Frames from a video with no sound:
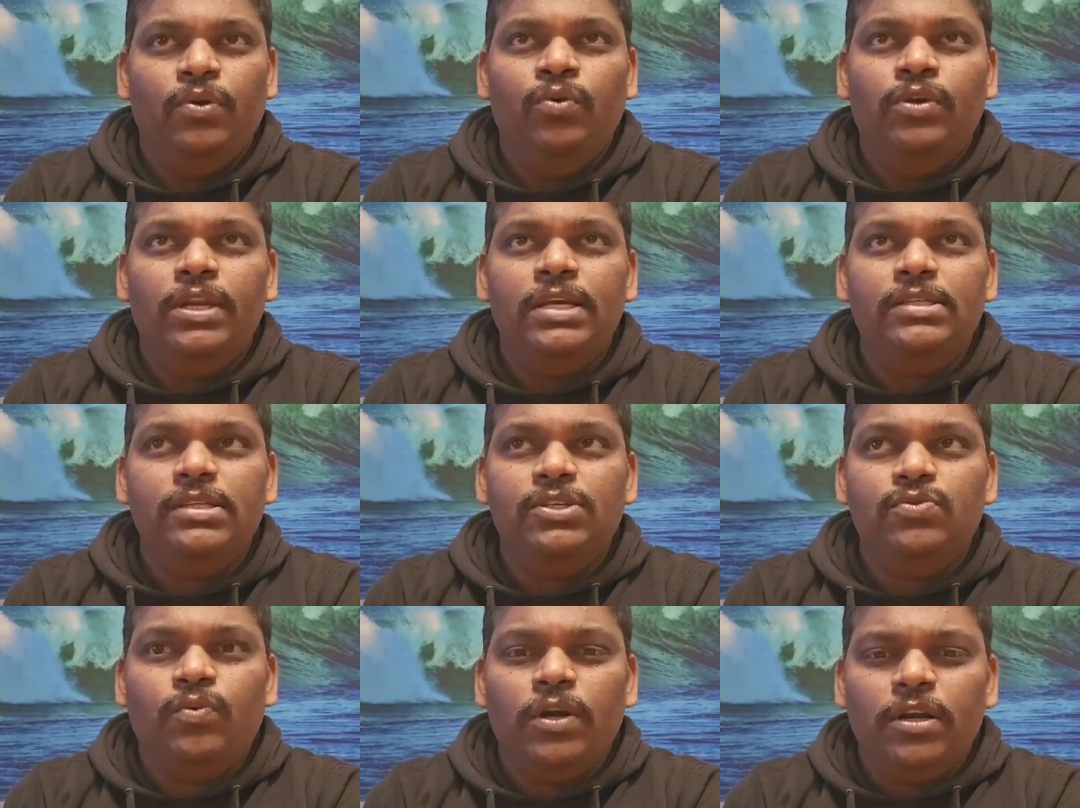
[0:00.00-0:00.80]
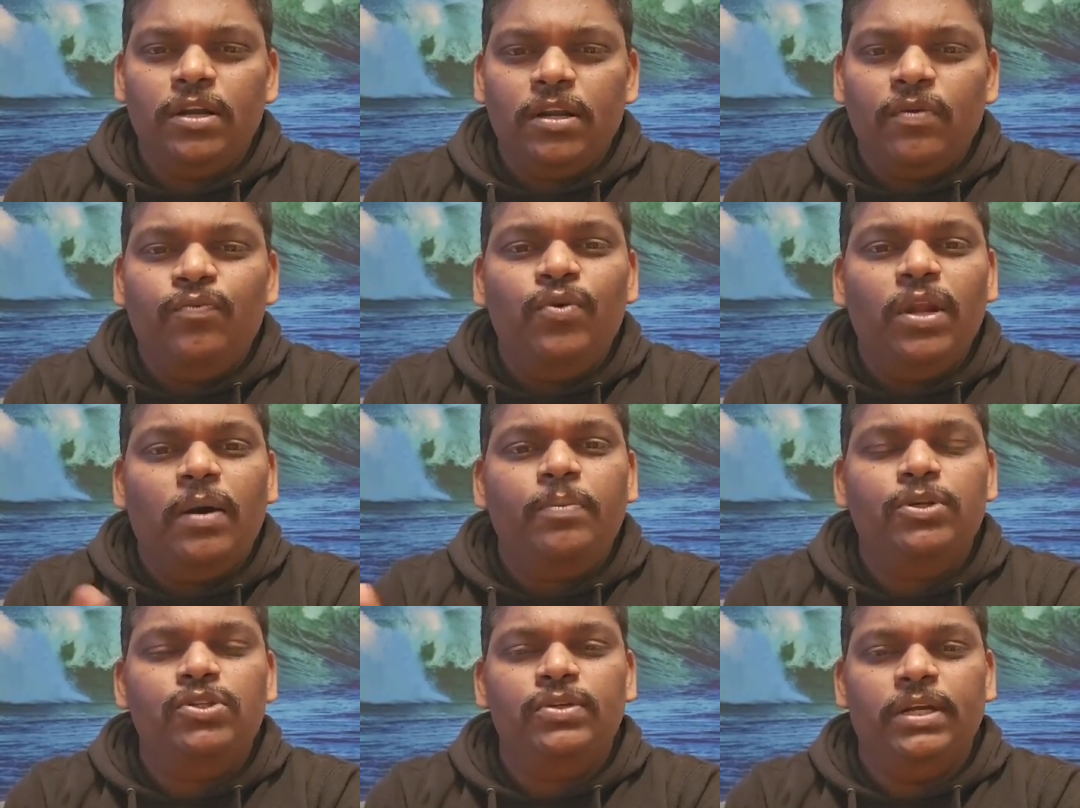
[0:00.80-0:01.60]
utilize this wonderful
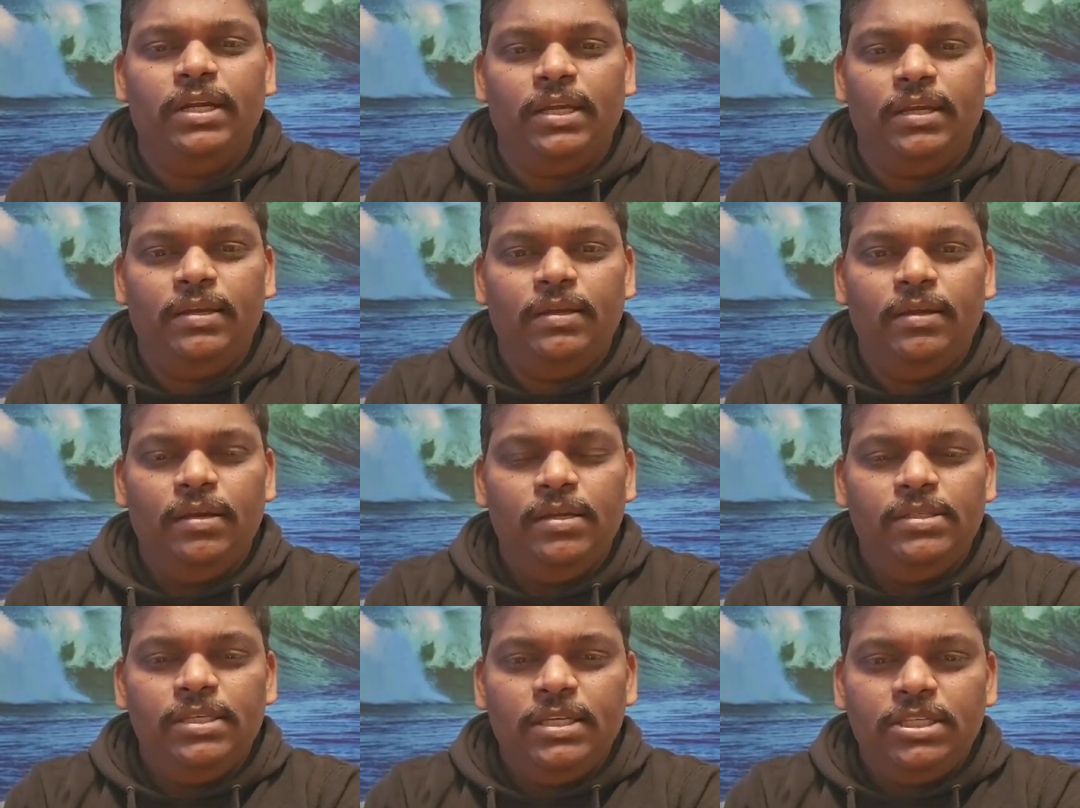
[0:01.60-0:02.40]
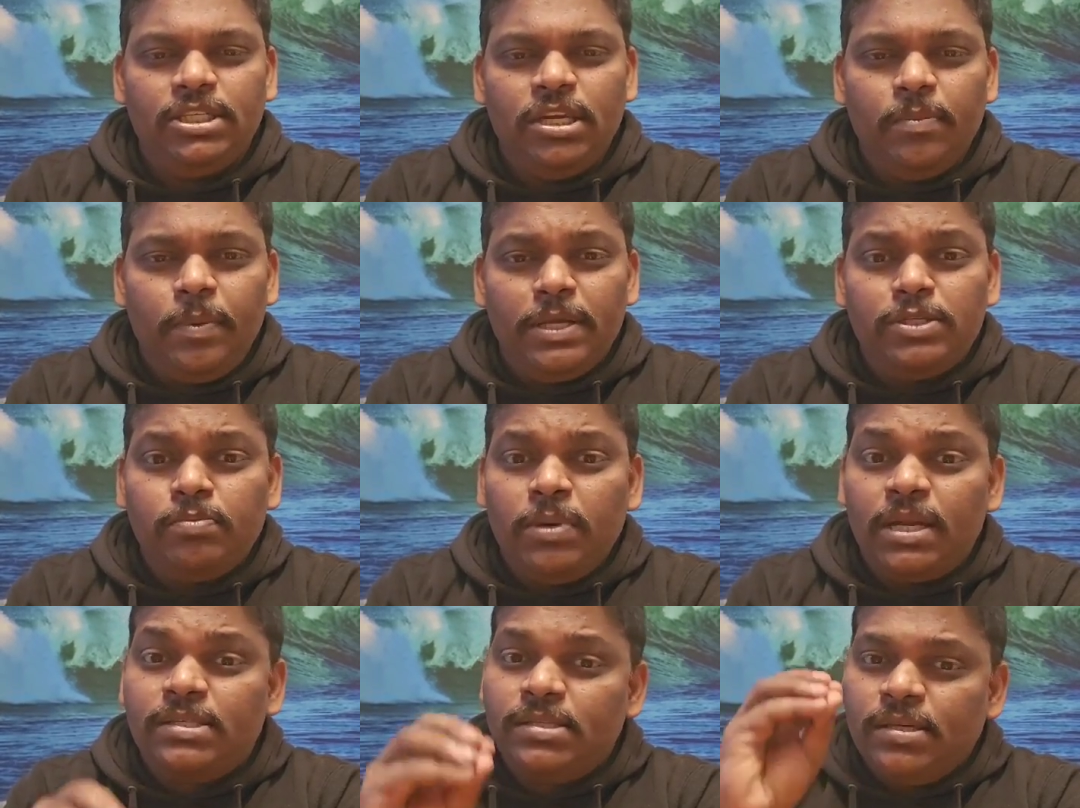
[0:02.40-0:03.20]
opportunity 60 plus
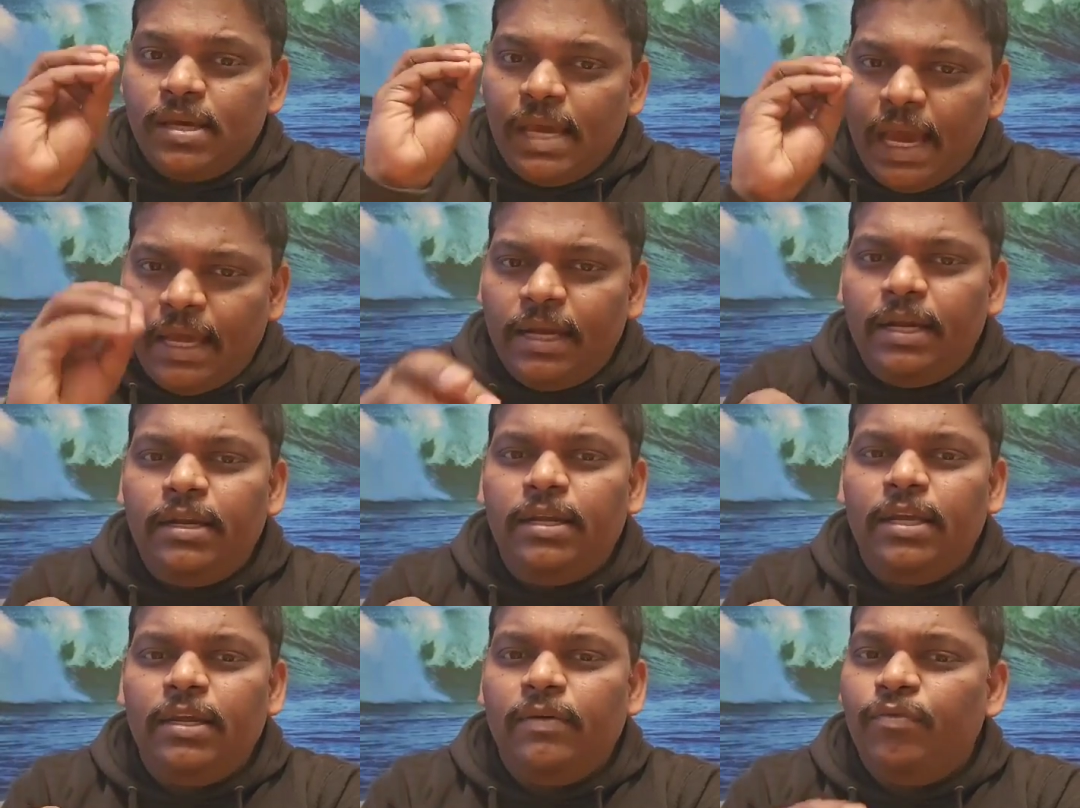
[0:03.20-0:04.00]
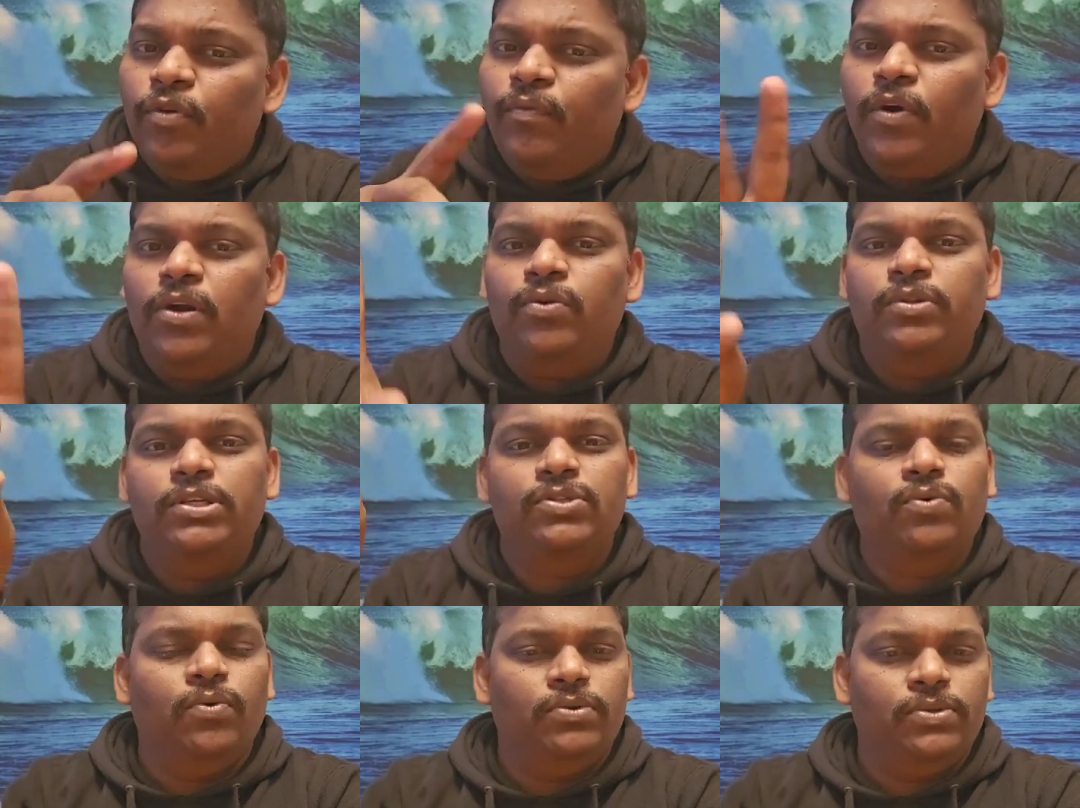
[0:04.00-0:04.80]
marks guarantee if you follow
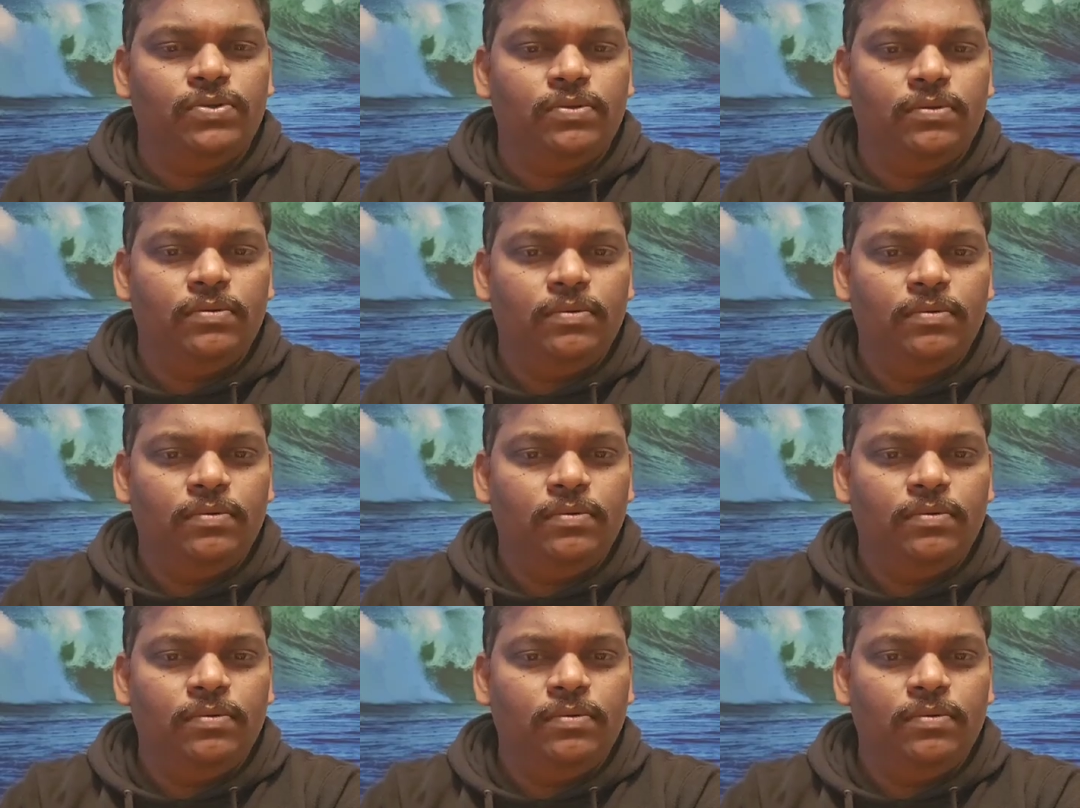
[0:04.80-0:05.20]
this course